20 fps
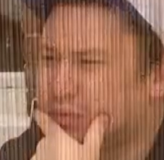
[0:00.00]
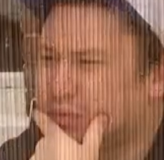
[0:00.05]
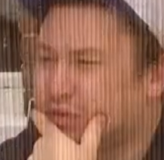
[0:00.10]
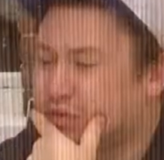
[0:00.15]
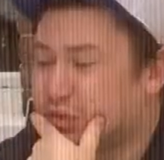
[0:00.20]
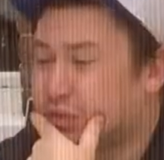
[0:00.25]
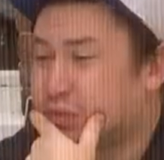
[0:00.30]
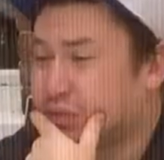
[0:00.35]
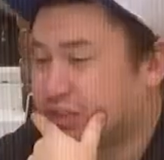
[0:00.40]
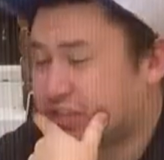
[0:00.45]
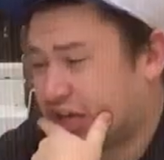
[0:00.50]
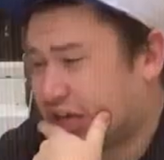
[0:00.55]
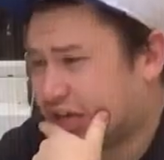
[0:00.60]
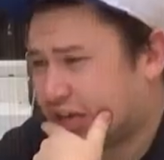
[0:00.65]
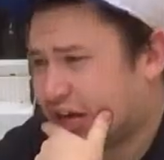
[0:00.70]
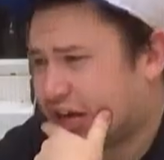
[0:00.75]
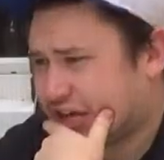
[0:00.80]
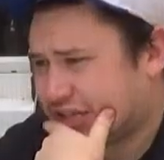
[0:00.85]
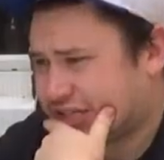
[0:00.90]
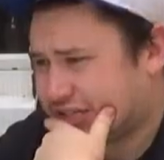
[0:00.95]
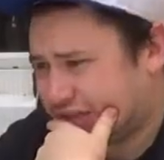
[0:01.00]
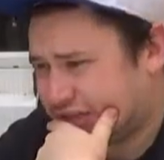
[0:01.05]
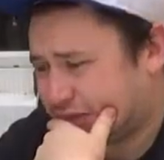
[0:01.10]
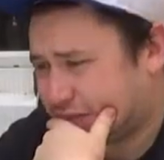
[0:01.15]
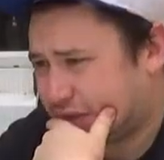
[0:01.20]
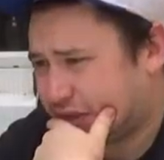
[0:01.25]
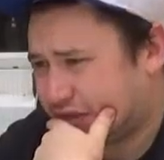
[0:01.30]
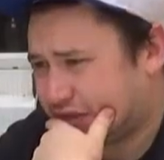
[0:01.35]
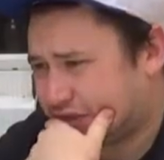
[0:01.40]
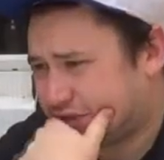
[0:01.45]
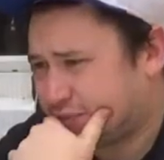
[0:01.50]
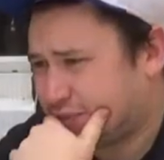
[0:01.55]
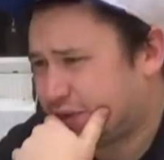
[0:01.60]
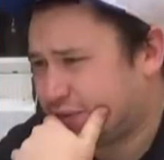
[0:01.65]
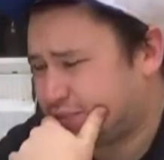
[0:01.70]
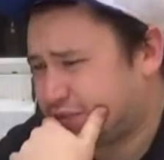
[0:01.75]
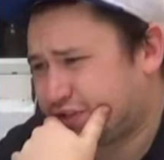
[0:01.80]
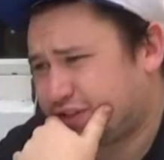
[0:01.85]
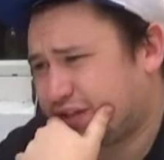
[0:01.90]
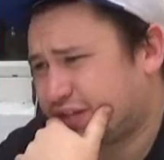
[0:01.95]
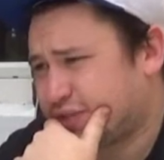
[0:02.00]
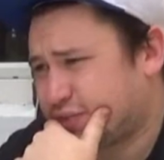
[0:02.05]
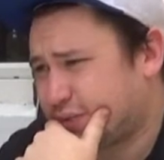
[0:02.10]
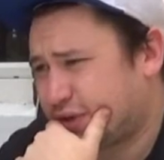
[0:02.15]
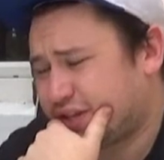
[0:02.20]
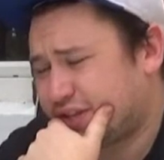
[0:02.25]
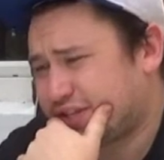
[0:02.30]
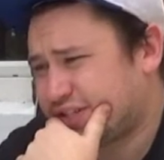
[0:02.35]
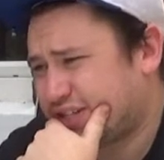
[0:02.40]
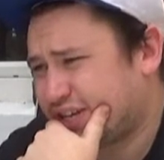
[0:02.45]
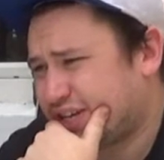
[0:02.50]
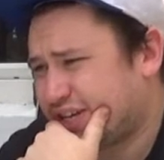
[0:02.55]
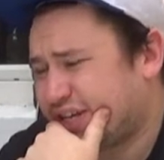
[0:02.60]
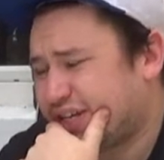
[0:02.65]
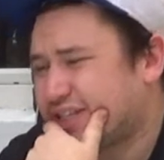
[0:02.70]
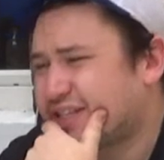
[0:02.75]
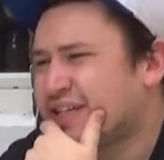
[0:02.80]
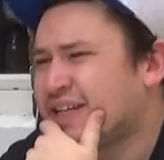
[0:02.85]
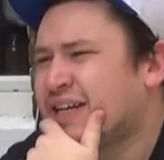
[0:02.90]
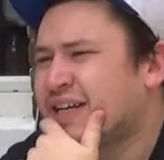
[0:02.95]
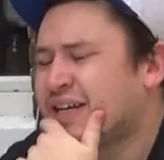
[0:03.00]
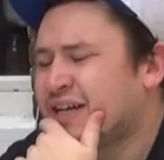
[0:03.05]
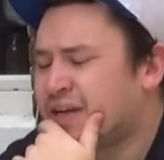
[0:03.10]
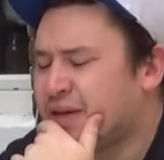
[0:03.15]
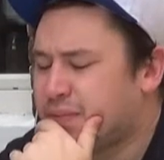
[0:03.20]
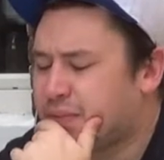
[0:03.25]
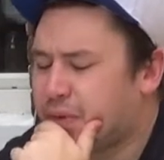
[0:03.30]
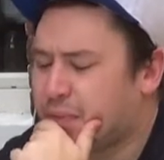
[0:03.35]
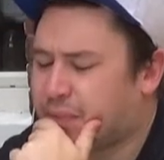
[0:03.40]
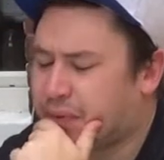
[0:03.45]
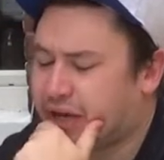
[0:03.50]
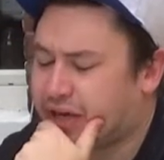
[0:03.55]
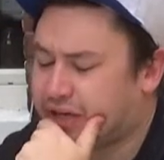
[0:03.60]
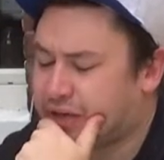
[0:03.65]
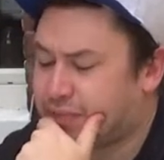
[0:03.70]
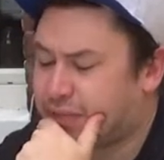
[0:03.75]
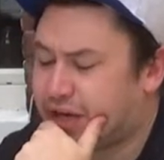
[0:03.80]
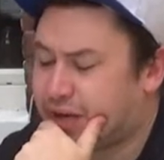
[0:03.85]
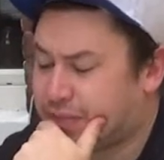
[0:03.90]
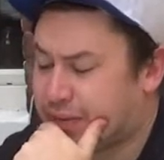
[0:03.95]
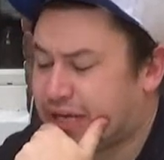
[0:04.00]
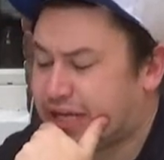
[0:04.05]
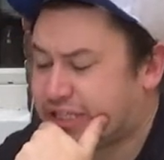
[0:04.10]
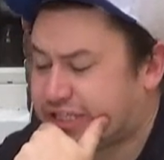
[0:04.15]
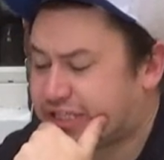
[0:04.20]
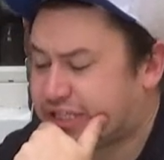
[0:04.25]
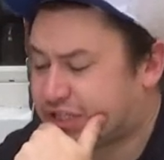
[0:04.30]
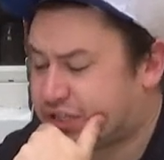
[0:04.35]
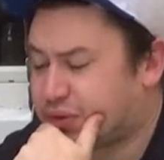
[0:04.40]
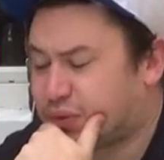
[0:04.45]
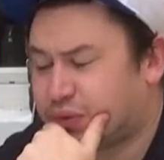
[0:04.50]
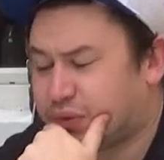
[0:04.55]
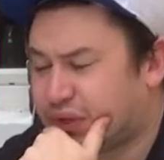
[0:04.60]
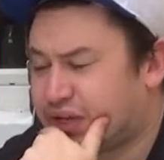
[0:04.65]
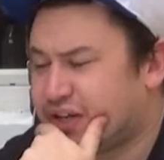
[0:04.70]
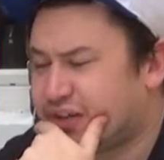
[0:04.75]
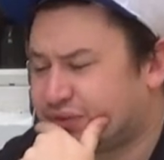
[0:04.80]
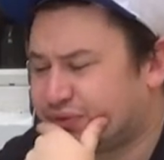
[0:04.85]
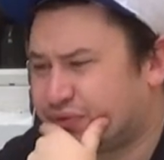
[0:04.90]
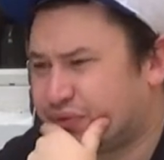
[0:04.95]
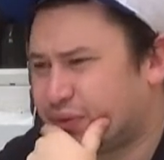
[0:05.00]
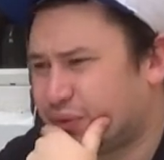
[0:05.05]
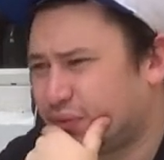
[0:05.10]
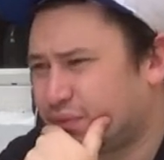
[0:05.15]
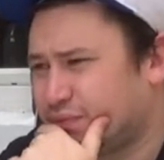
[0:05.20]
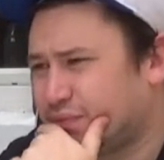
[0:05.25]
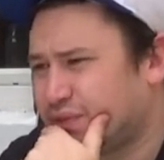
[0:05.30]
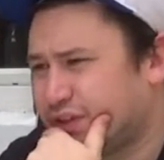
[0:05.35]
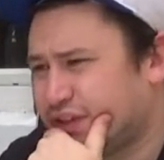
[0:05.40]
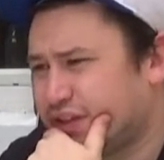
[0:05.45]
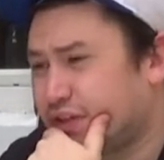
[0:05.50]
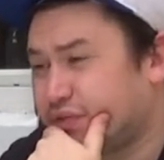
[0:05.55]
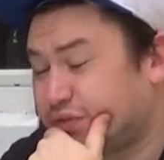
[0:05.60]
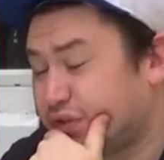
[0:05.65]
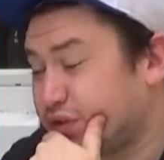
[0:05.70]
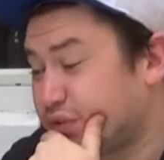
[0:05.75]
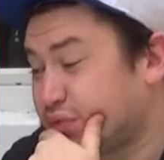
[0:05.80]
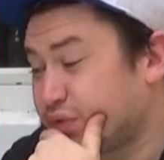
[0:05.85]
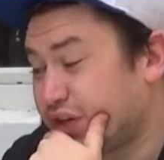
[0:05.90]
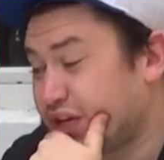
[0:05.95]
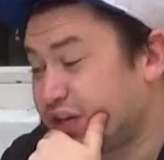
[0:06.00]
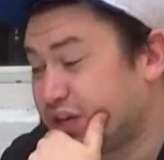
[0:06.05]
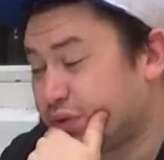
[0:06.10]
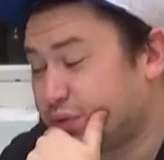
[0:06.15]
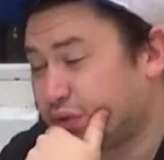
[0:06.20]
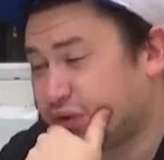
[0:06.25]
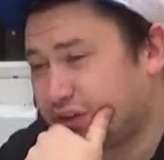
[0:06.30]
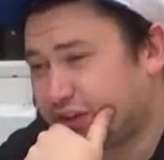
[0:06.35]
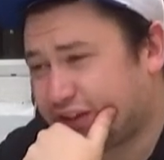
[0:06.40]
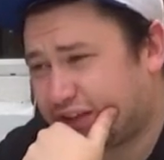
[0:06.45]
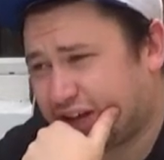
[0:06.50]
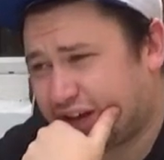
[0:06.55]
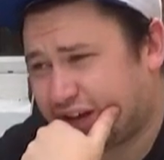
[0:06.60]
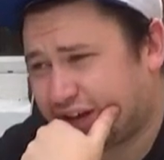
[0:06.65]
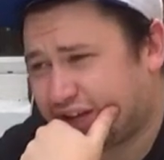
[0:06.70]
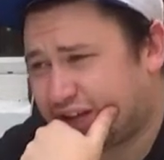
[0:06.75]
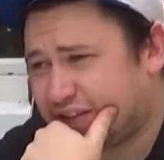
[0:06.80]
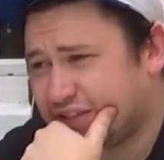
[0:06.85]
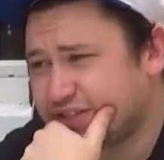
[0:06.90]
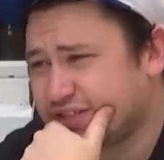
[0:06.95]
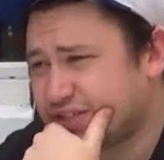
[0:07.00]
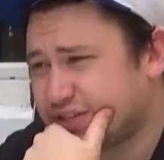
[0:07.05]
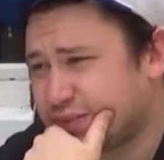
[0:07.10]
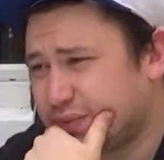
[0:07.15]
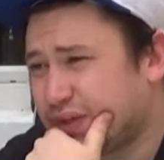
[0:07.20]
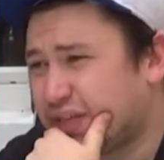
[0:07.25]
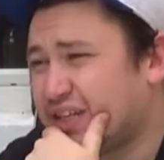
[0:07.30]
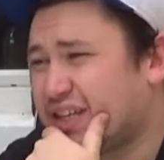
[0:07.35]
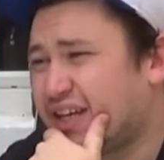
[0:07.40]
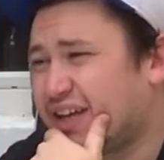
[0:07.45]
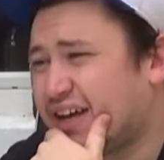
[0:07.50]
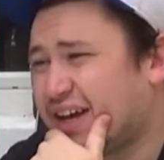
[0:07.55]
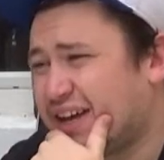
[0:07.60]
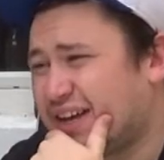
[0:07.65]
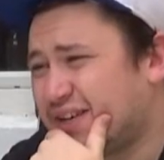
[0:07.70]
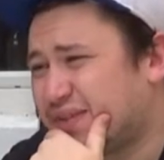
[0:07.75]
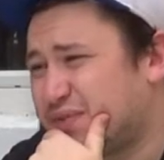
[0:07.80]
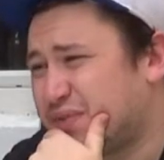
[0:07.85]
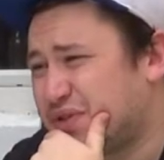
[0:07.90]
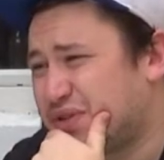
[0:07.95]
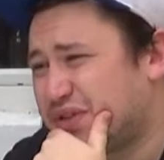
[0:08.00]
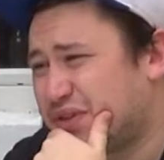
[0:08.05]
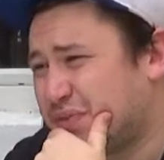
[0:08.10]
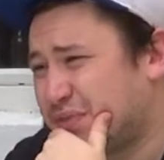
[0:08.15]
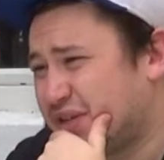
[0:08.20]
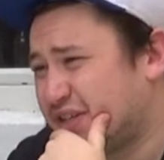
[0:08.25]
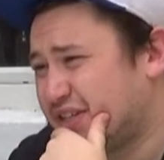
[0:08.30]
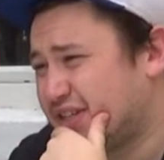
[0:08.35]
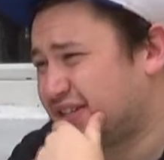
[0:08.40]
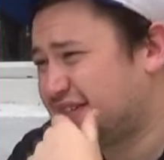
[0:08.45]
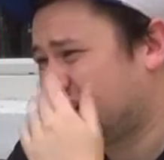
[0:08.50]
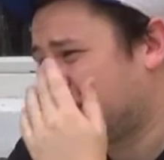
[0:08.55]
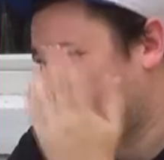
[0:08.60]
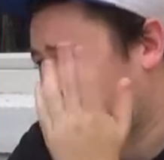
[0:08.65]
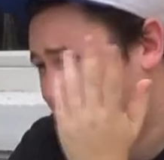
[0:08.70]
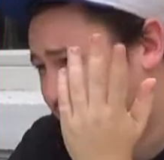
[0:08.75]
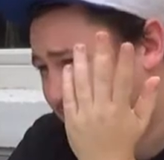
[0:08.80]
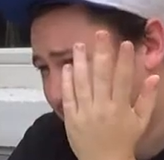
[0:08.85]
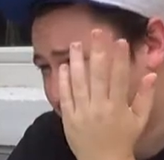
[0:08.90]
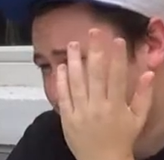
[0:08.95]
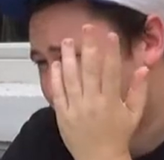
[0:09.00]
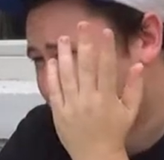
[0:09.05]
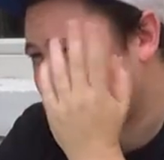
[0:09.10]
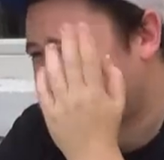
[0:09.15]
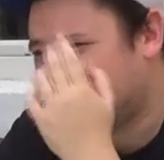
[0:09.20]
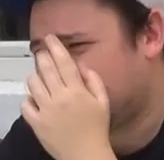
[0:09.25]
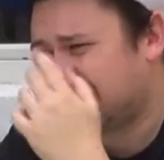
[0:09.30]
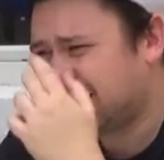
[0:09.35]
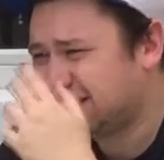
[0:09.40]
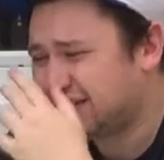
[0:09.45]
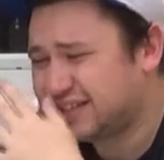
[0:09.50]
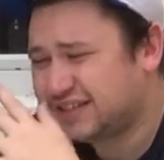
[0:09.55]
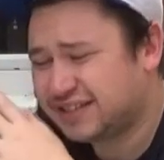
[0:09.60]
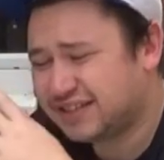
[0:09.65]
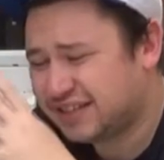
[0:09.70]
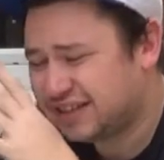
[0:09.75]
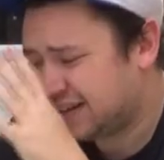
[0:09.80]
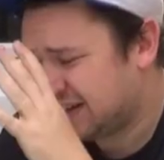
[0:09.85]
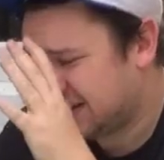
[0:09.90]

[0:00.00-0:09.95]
don't get cast in a pantomime, so that's why they're saying it. But pantomime is its own art form, and if you really want to get into it, you can with Commedia dell'arte and